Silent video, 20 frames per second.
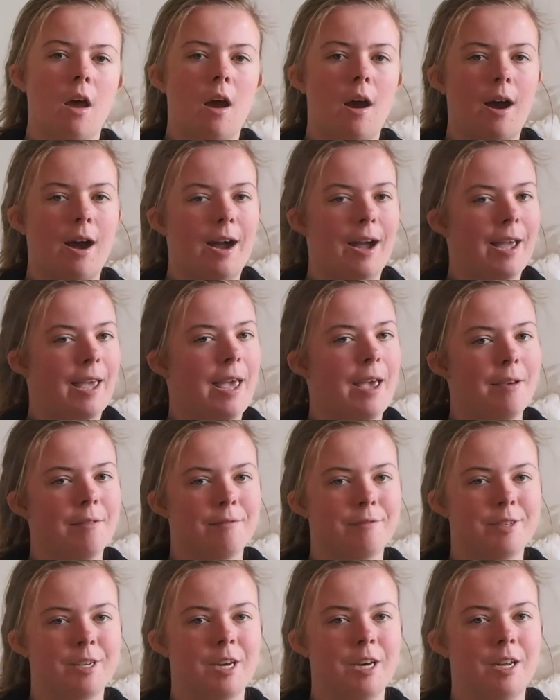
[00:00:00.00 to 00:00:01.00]
I
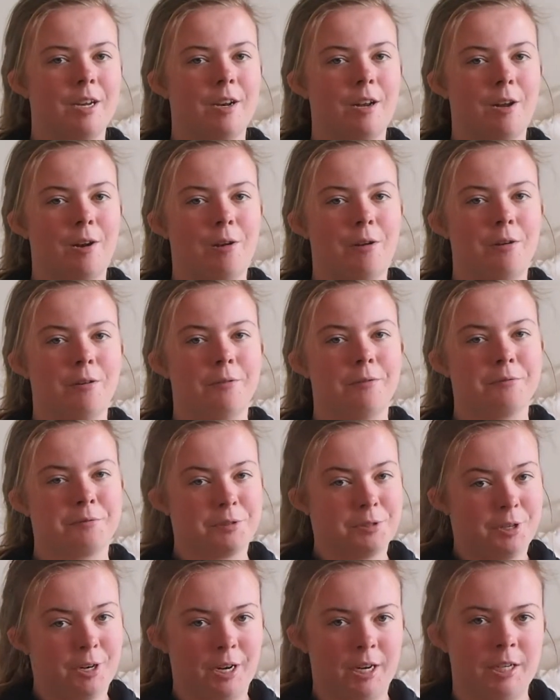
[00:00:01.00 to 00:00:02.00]
have done a lot of
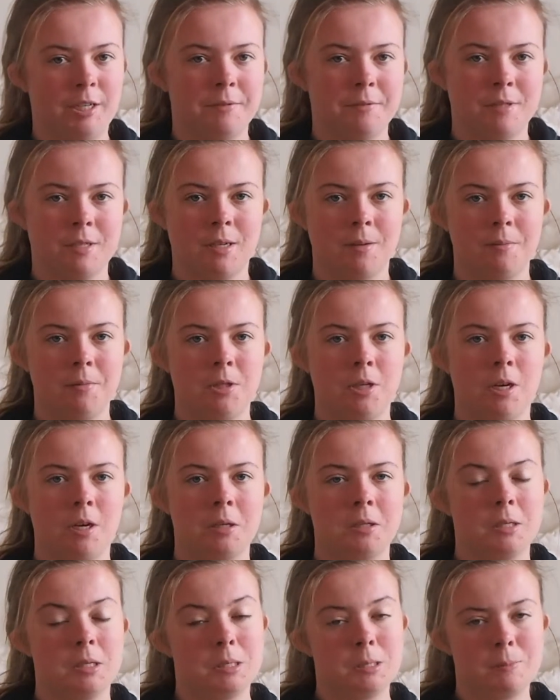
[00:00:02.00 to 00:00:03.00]
creative
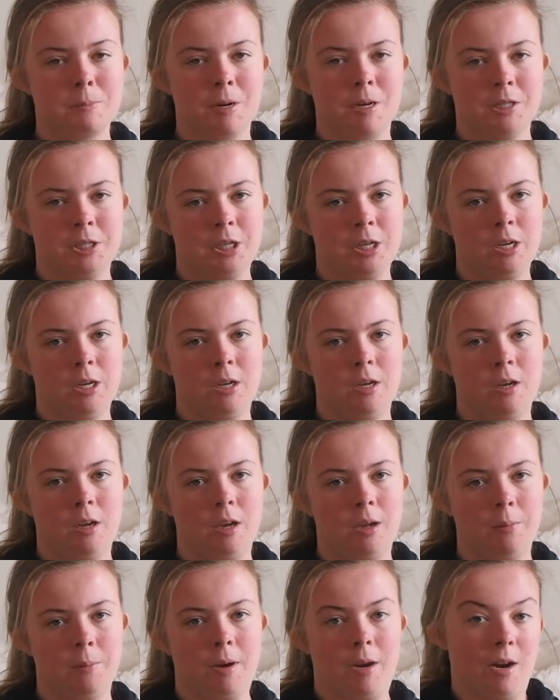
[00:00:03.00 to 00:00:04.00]
subjects, especially
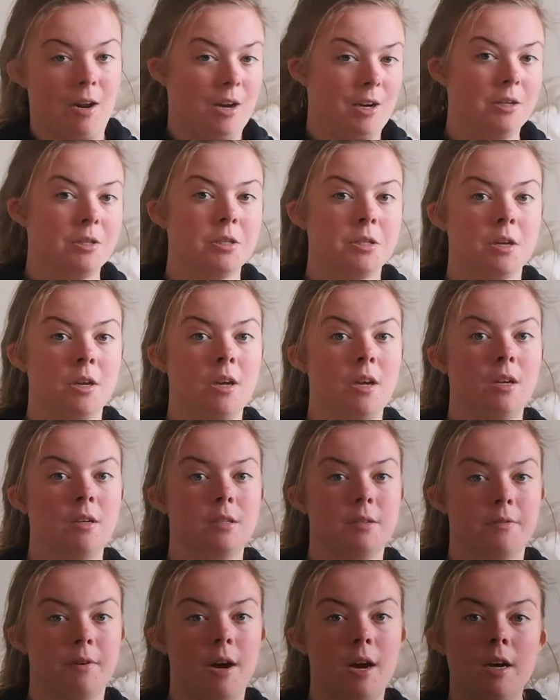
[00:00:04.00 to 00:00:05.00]
in my last 2
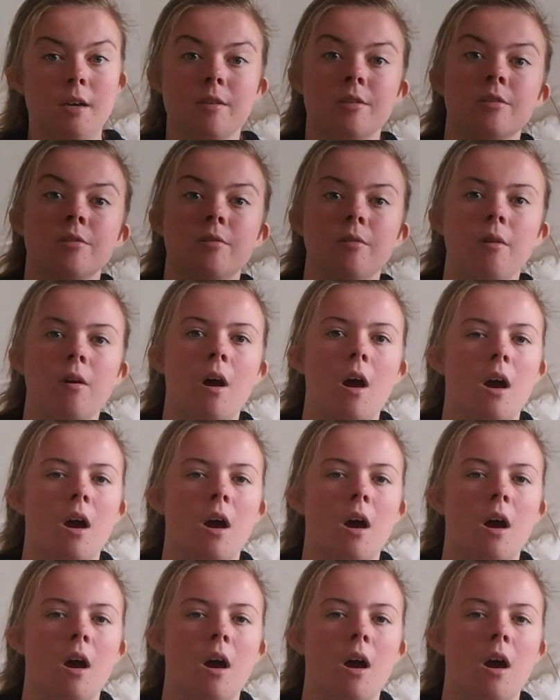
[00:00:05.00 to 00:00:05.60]
years of high school.